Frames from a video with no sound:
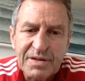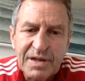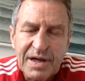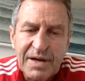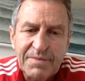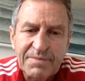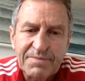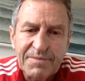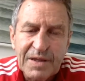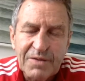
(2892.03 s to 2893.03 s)

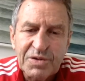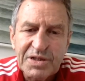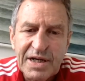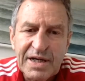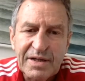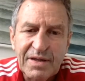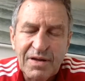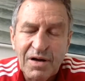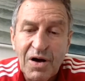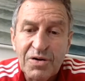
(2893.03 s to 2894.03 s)
We shared
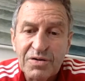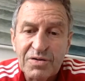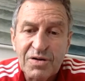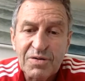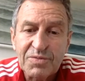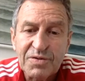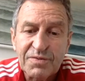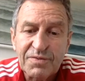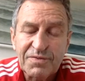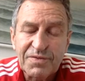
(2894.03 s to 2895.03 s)
the load in terms of